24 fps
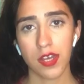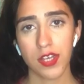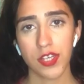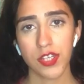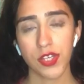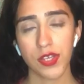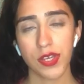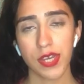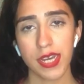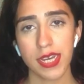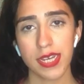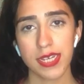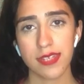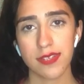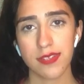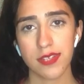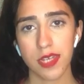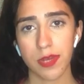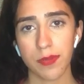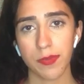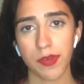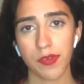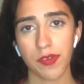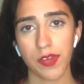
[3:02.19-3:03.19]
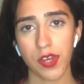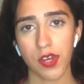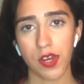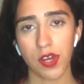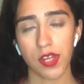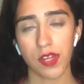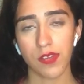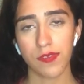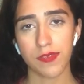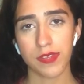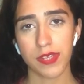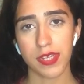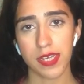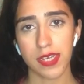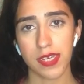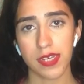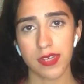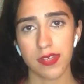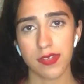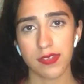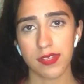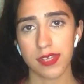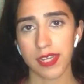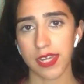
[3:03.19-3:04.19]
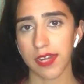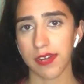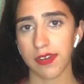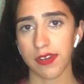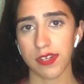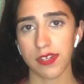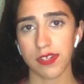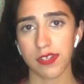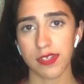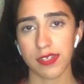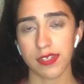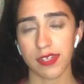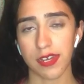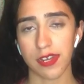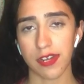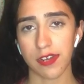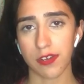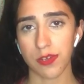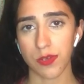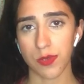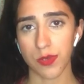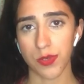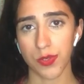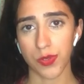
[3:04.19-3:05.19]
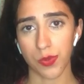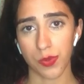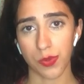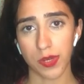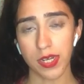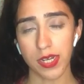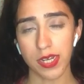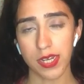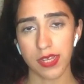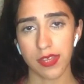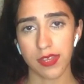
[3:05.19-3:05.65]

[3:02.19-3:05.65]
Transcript: So yeah, in summary, all of these characters at a resort,